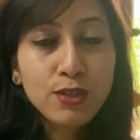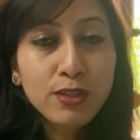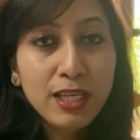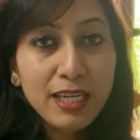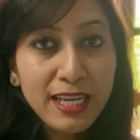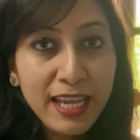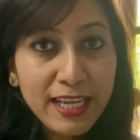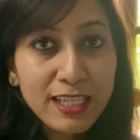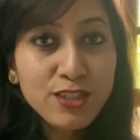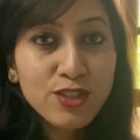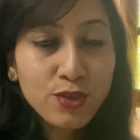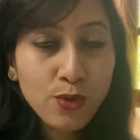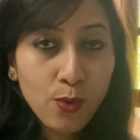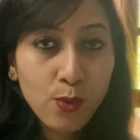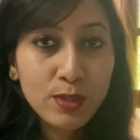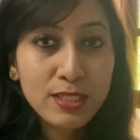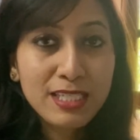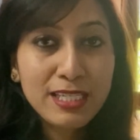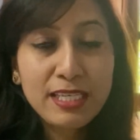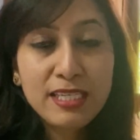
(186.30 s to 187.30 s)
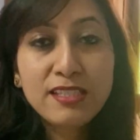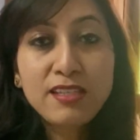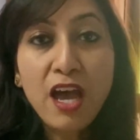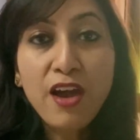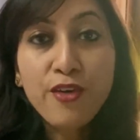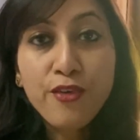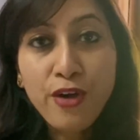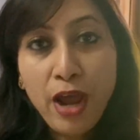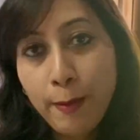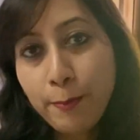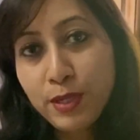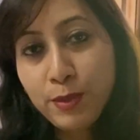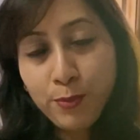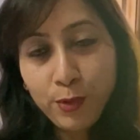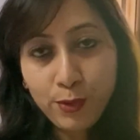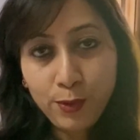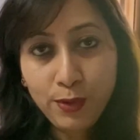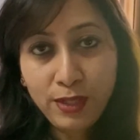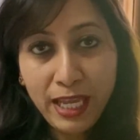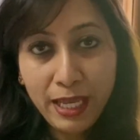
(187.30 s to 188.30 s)
the next course is Rapid
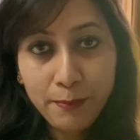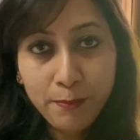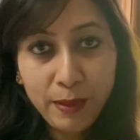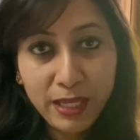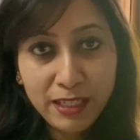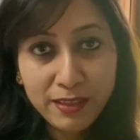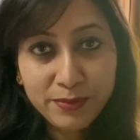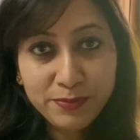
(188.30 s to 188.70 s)
Prototyping.